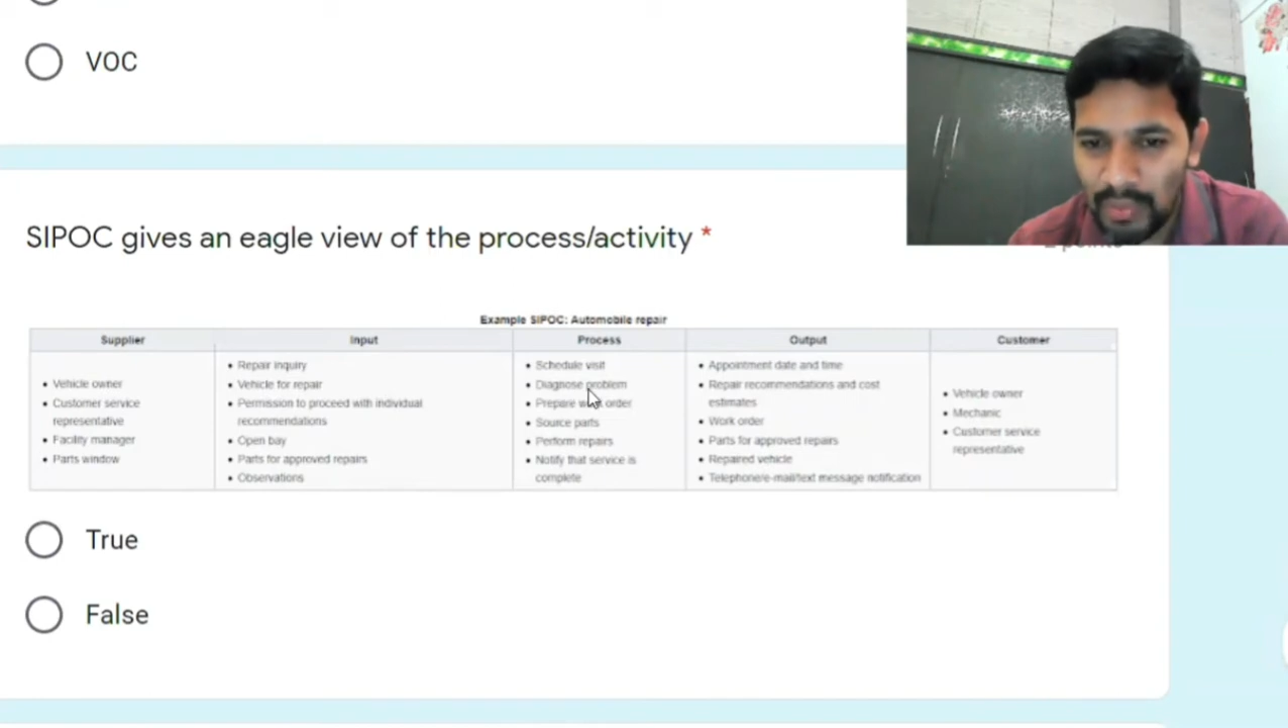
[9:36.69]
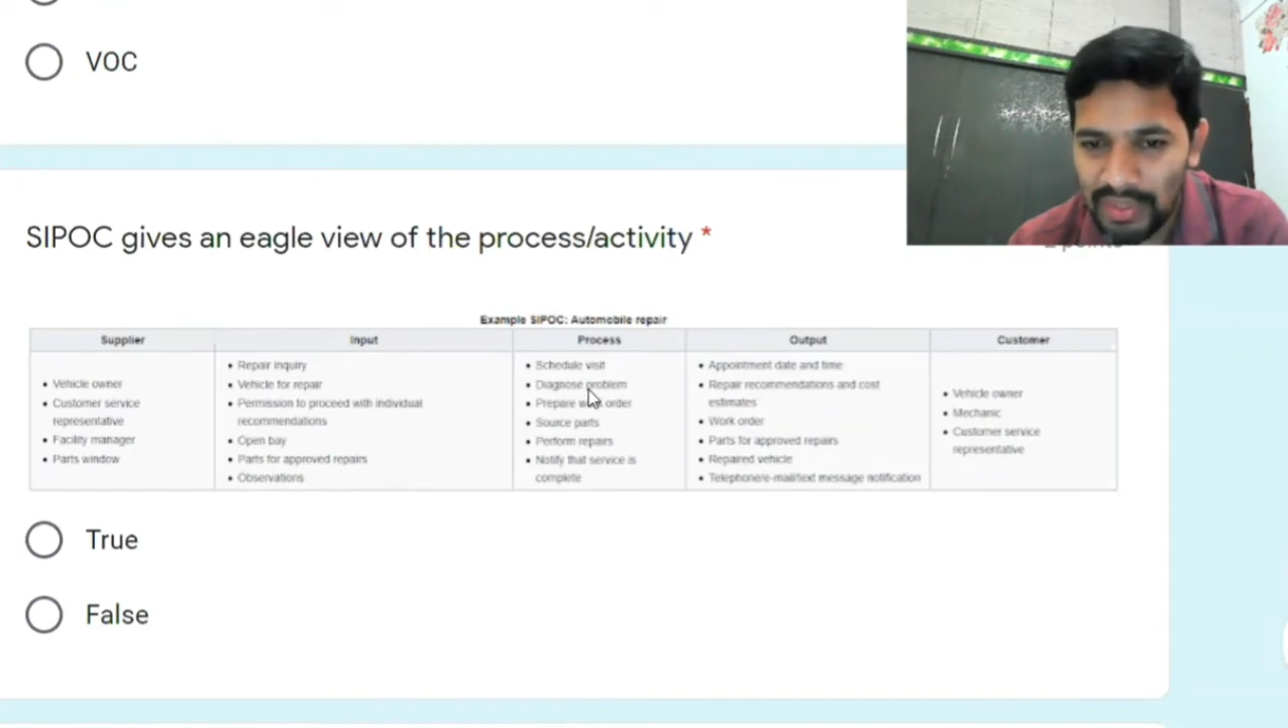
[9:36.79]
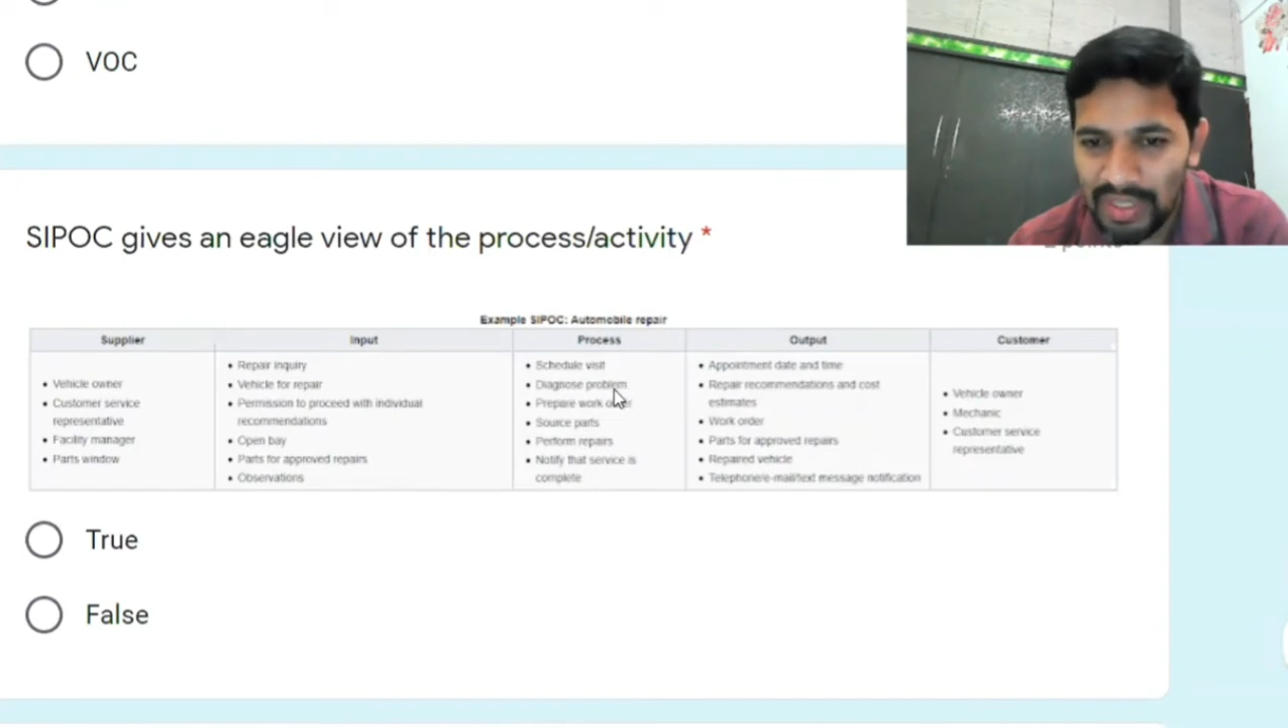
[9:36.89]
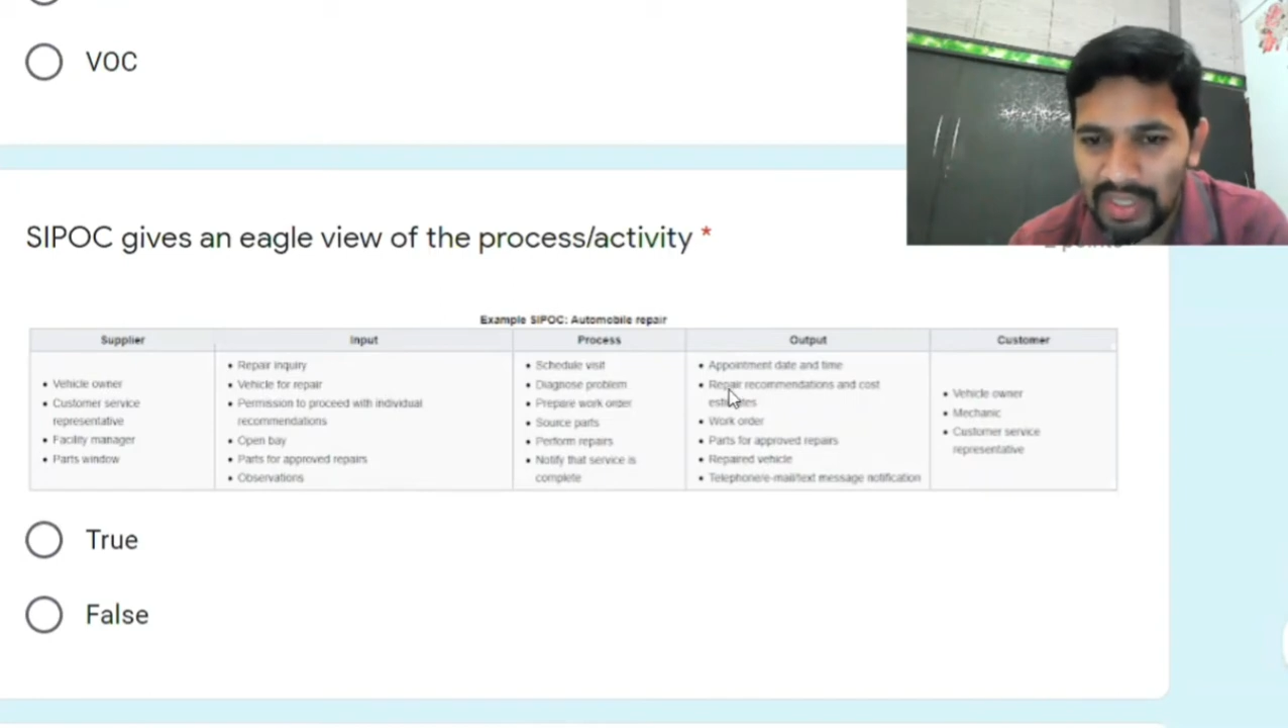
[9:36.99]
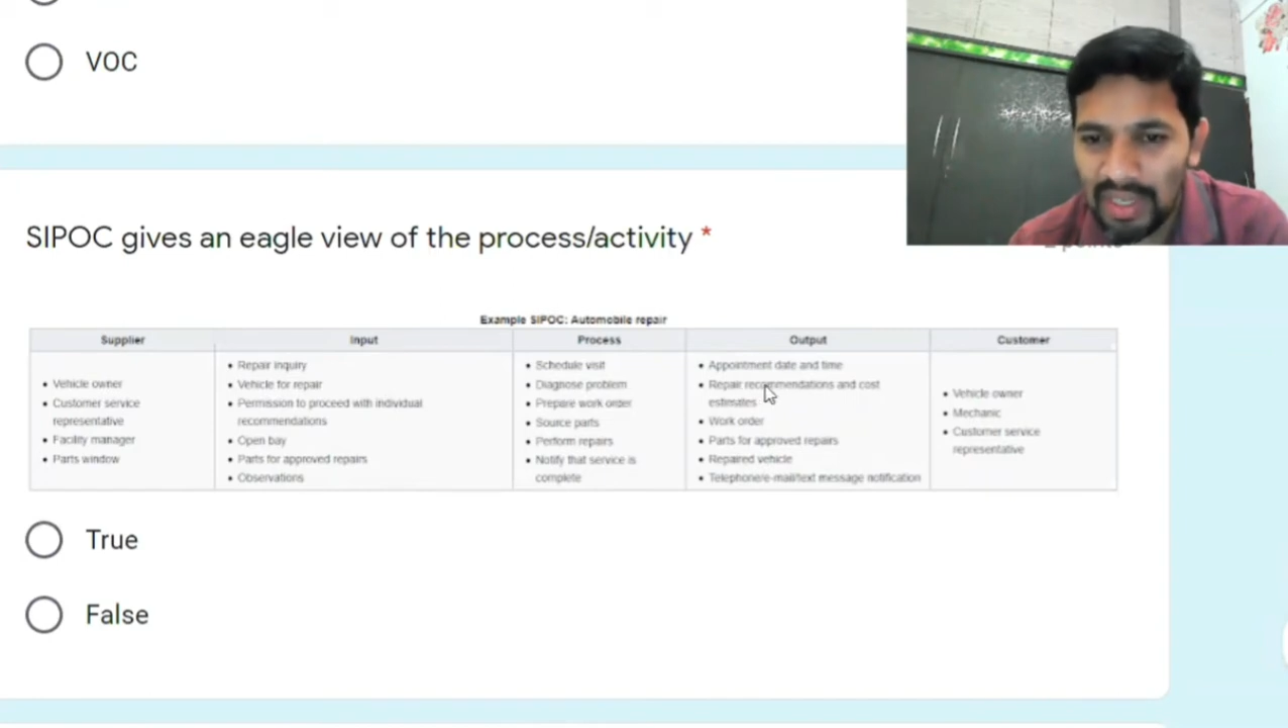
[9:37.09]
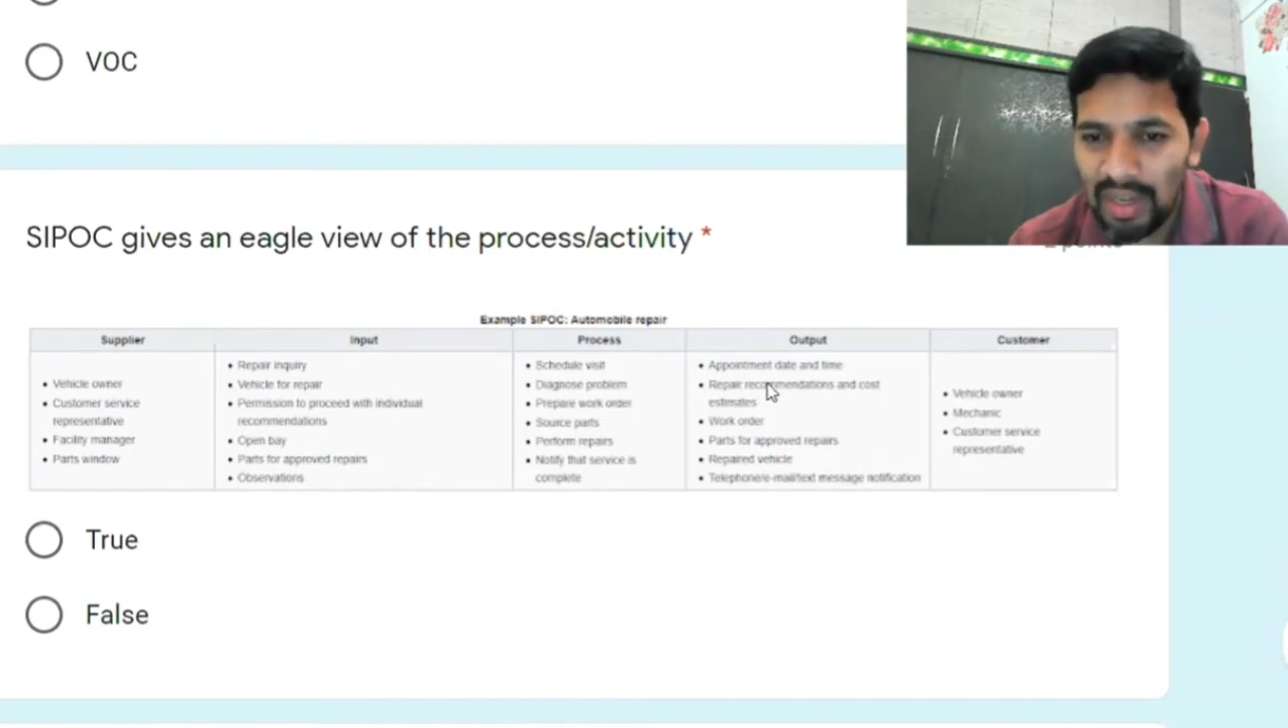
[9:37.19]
visit,